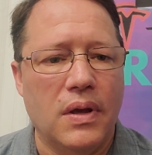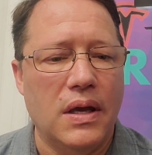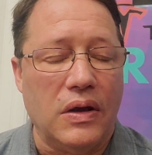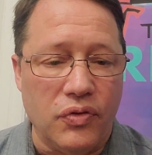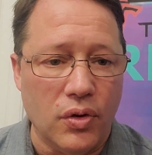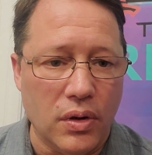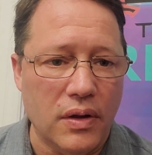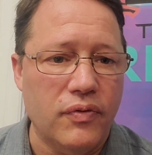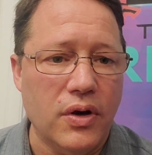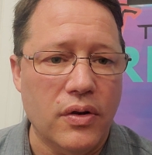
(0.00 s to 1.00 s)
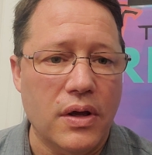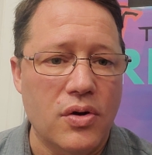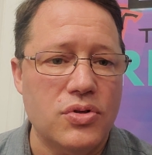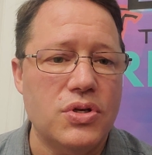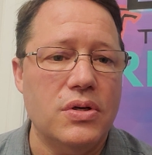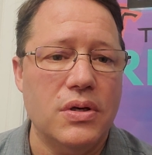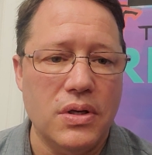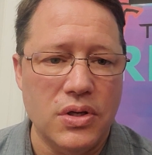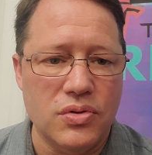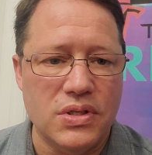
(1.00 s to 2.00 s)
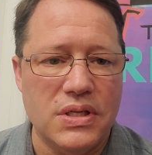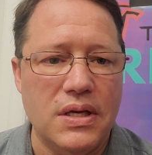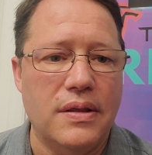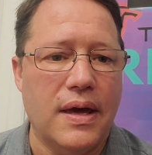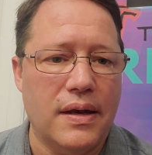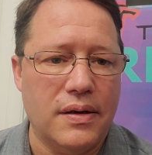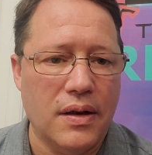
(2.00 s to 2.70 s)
If you live near the ocean, you see that